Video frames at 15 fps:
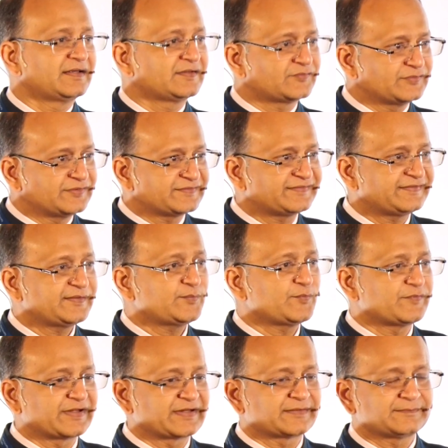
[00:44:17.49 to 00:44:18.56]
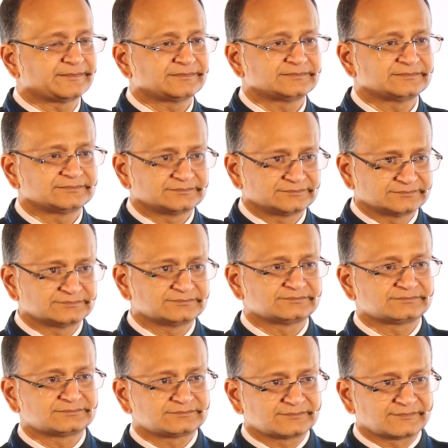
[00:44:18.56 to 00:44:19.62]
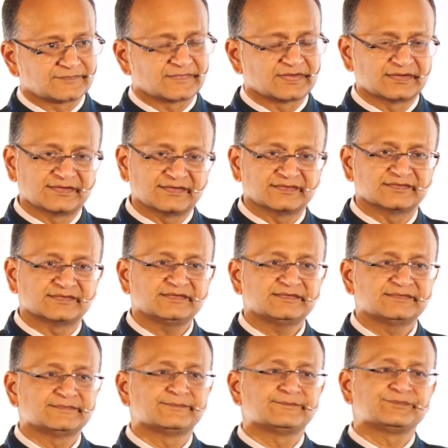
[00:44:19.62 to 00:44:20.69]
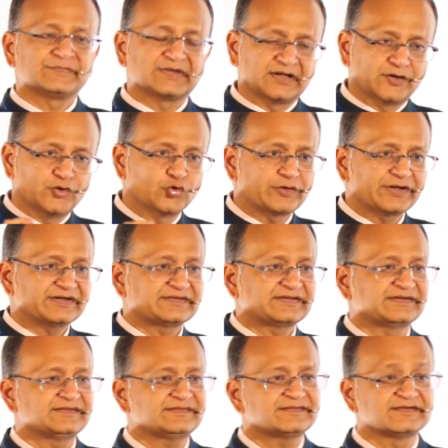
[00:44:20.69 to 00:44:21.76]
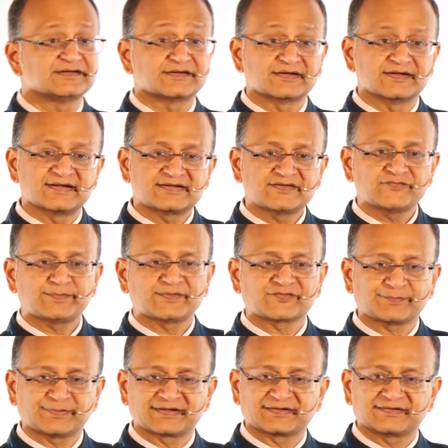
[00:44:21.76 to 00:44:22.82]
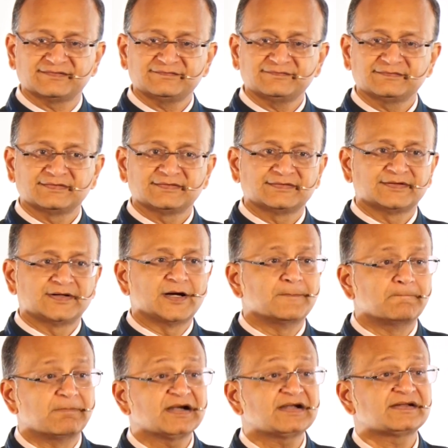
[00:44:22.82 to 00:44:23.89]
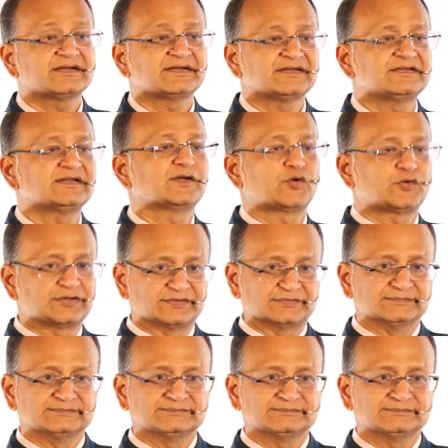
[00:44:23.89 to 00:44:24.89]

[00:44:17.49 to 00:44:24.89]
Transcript: So in the same way, here, look at things in a relative perspective, but in the long term.